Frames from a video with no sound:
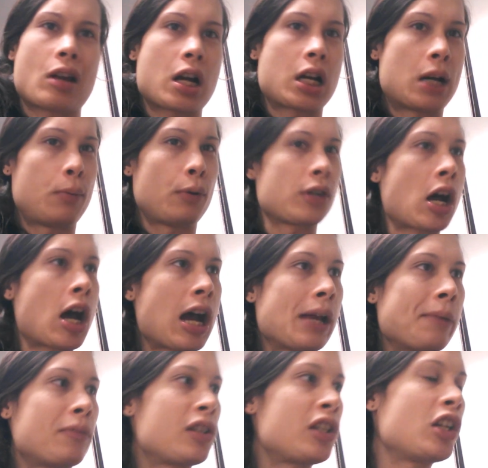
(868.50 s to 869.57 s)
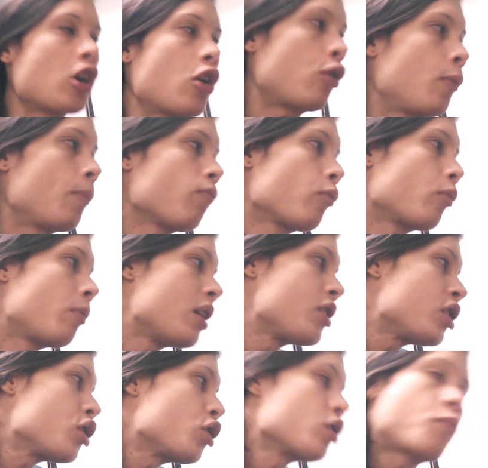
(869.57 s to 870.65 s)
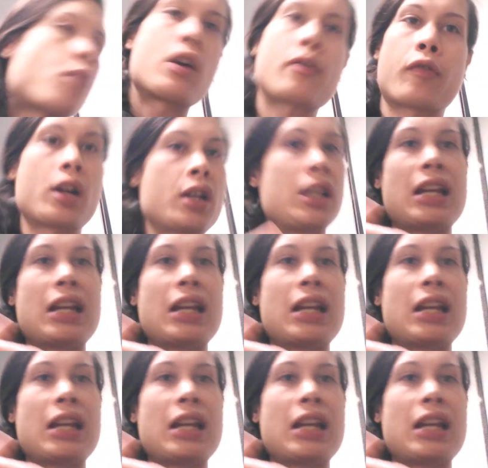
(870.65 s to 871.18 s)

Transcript: a couple times, My sister's boyfriend,